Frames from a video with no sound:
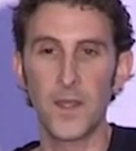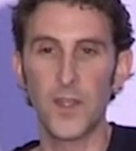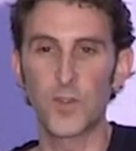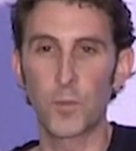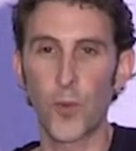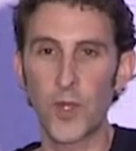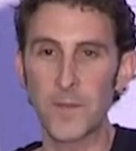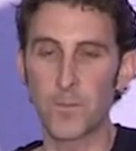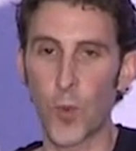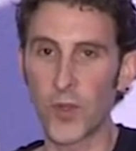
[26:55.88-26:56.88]
It's pretty
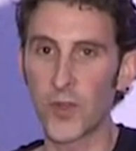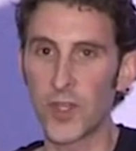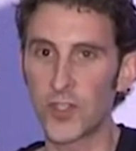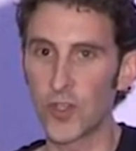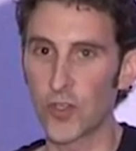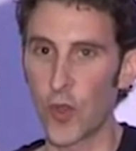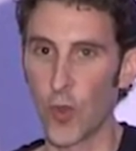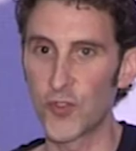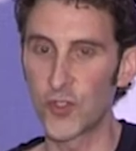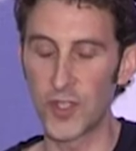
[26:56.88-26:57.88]
important, though, that your
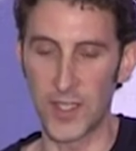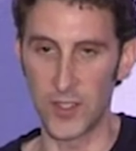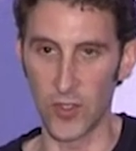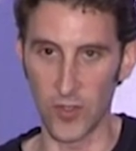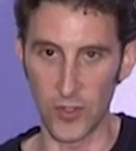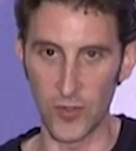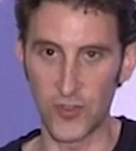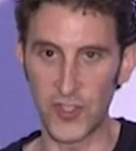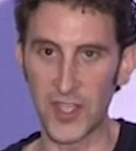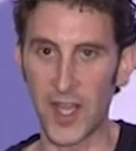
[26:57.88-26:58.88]
culture, that you
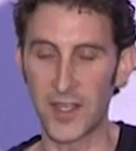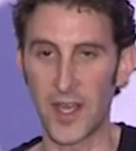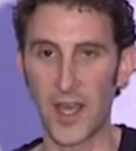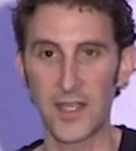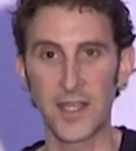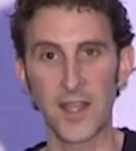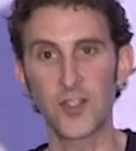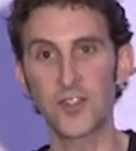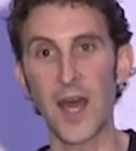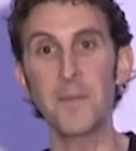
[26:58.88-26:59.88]
see eye to eye. Now, that
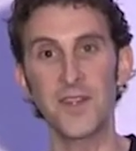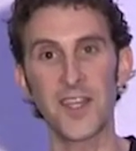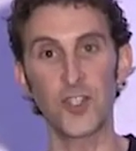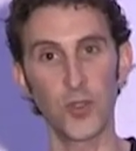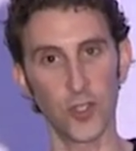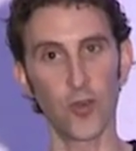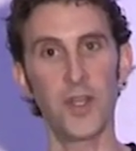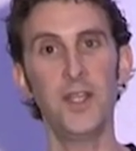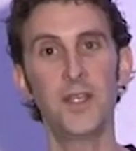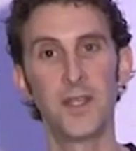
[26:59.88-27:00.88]
does not mean that you
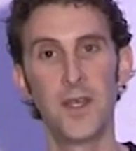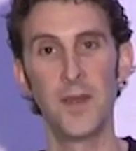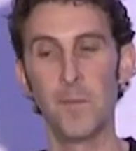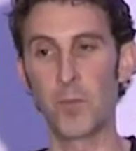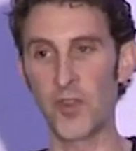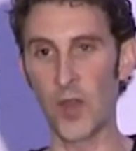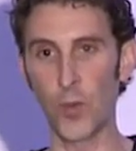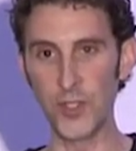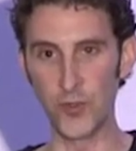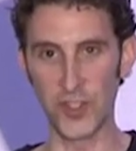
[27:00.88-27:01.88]
agree, but that
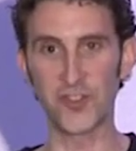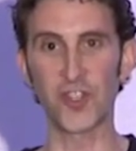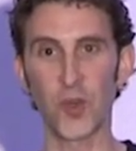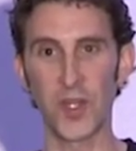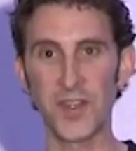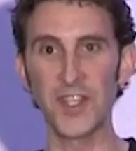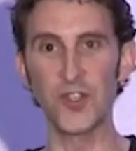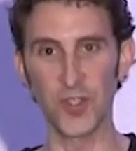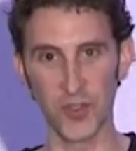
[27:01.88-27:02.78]
when you disagree, that you can